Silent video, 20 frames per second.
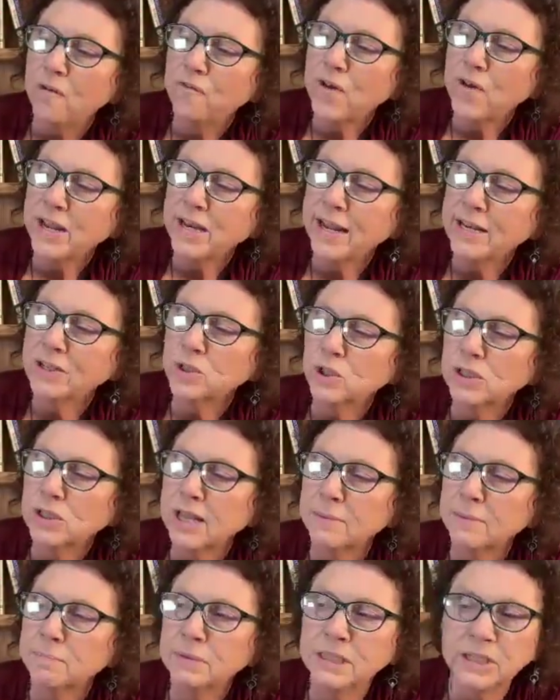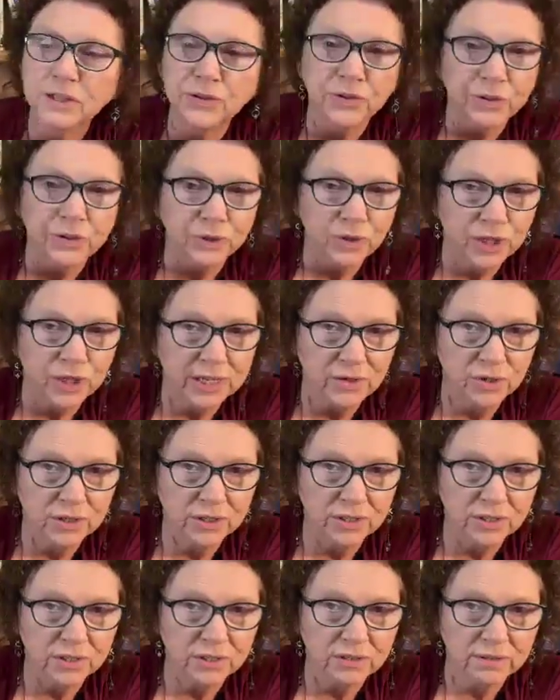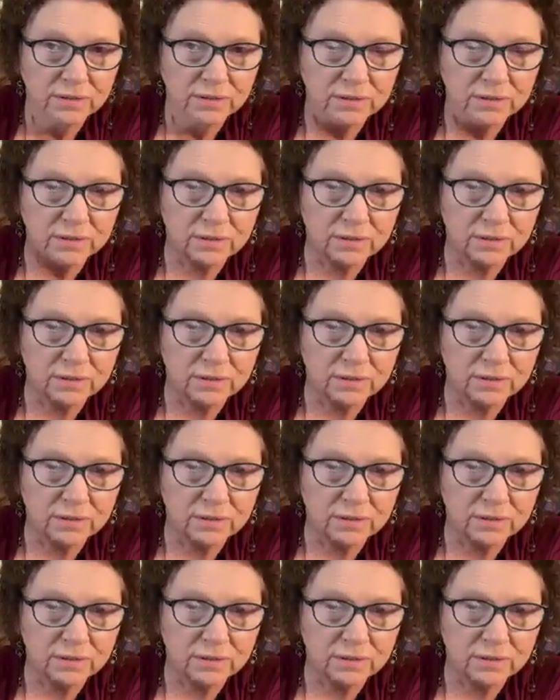Financial and material changes.